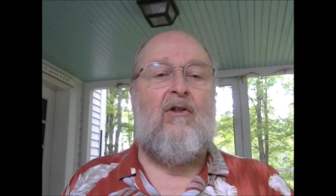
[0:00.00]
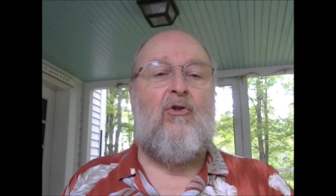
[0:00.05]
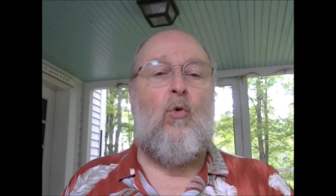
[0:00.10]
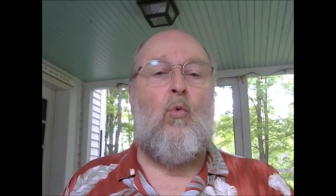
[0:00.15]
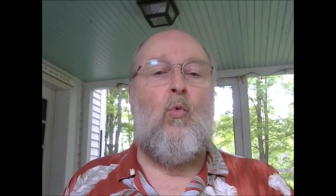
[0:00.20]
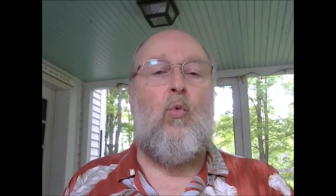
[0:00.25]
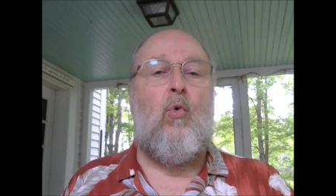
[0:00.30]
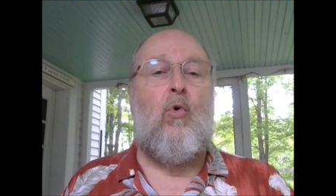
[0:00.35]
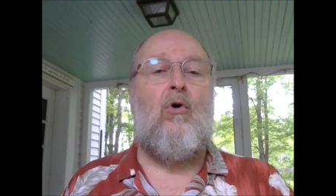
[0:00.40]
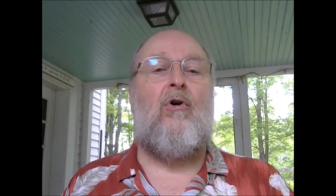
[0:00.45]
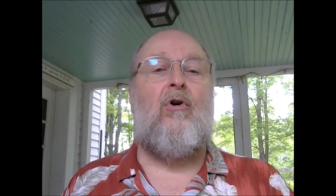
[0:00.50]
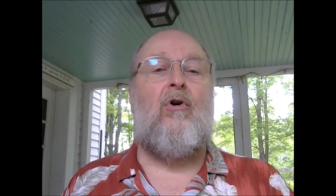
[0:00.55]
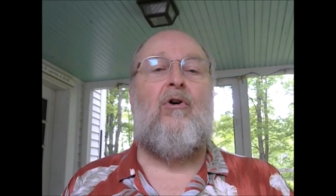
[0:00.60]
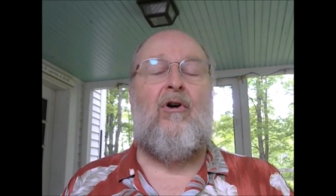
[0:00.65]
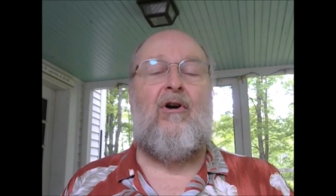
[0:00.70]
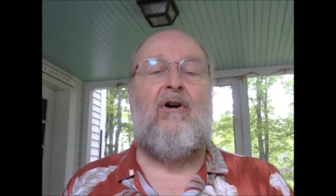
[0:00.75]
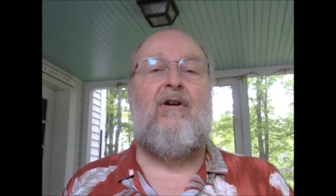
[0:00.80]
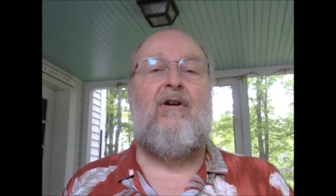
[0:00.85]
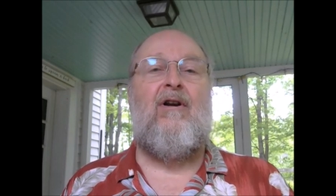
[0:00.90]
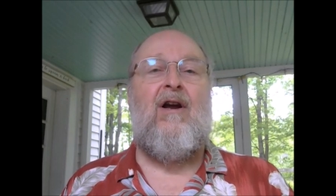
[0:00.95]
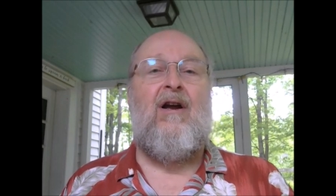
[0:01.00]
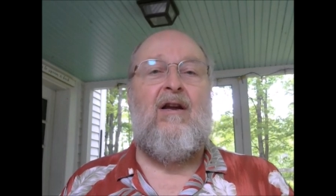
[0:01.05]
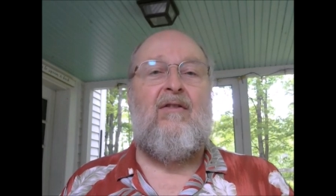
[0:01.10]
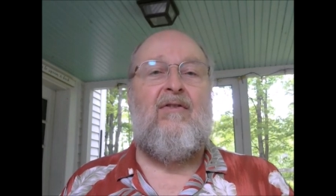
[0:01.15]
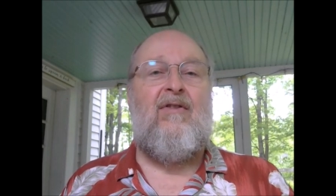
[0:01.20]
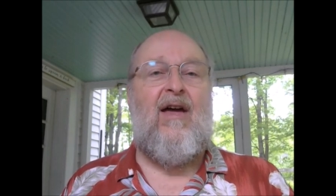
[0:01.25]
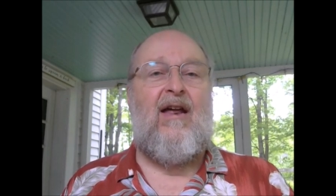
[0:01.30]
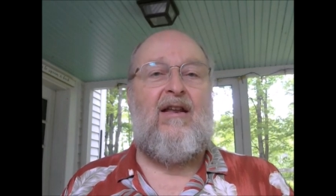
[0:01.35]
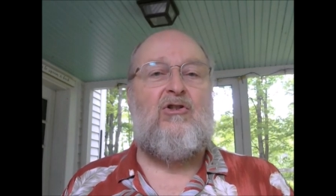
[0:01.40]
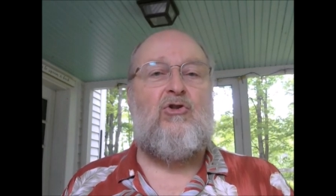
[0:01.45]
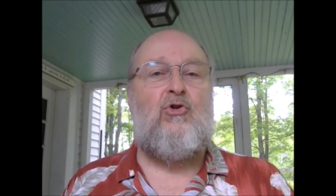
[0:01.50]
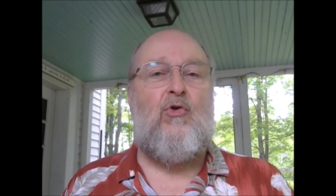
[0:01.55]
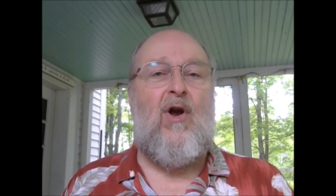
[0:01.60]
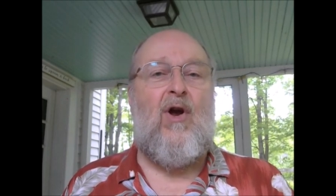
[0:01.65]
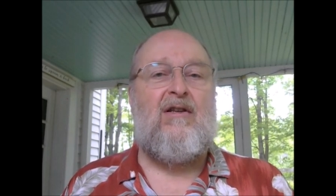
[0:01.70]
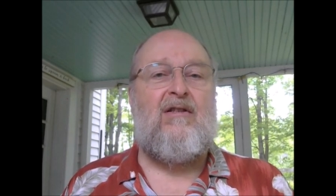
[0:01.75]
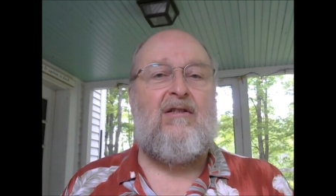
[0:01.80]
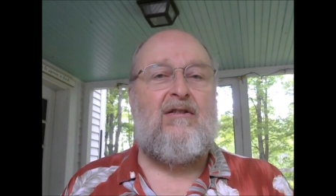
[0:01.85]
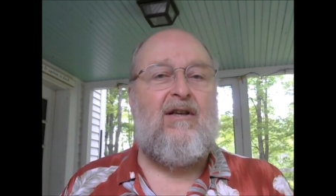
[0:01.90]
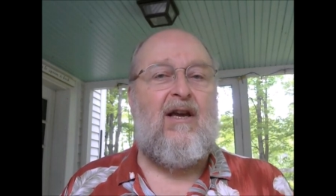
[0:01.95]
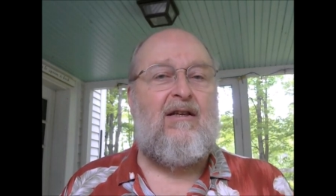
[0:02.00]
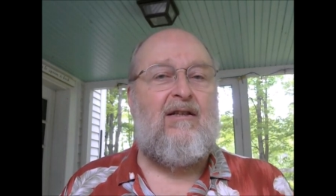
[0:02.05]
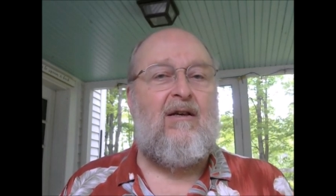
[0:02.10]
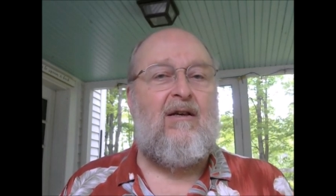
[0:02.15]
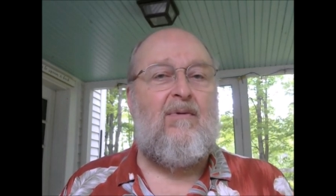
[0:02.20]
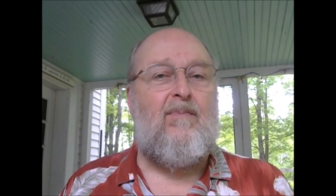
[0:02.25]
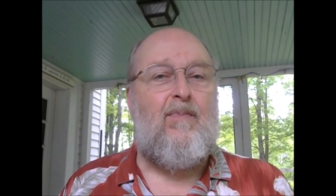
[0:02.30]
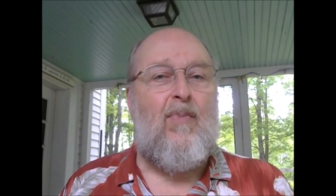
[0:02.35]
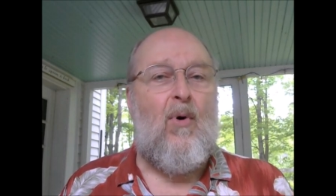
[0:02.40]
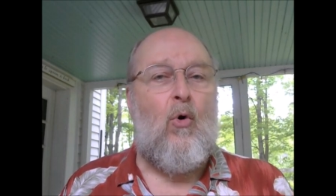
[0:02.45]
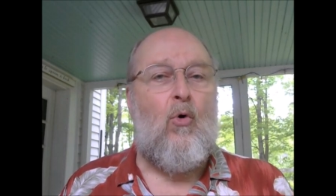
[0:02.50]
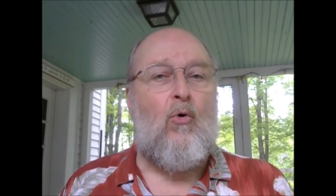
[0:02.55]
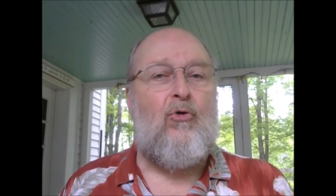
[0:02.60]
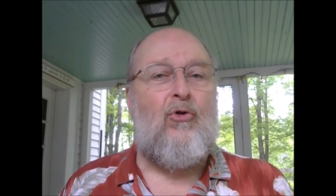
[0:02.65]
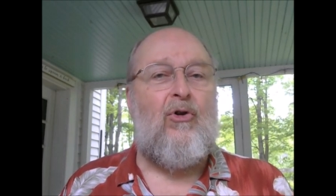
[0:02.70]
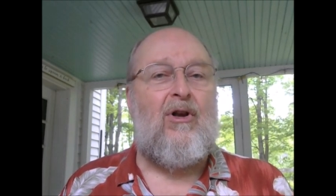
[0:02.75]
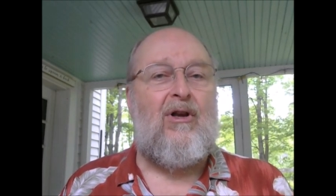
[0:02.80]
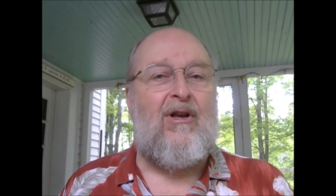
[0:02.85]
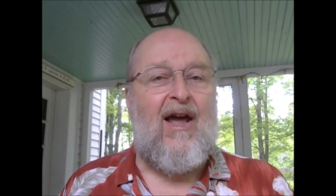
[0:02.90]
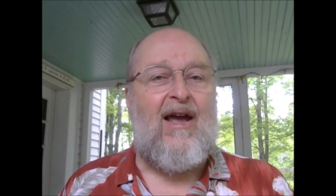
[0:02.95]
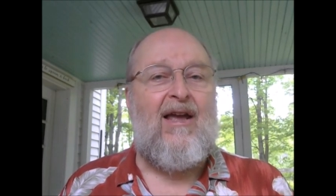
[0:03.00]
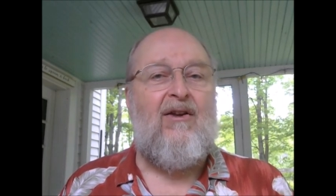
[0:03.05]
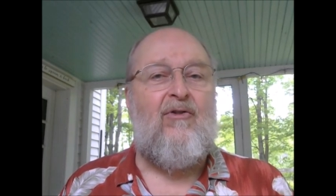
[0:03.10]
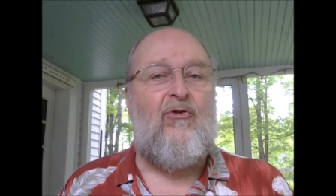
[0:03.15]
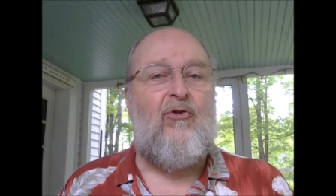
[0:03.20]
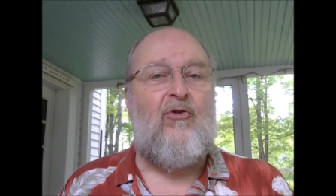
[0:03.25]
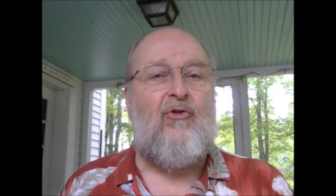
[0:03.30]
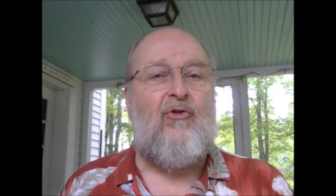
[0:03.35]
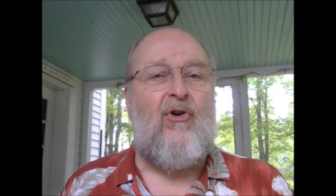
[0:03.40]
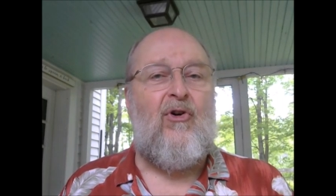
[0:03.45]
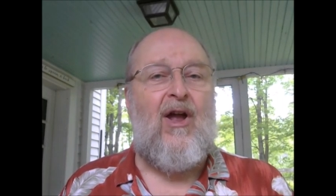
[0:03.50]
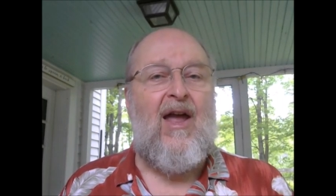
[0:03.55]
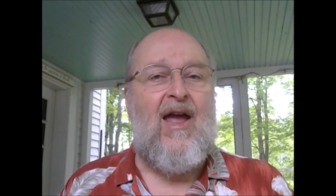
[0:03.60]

the word that is translated both life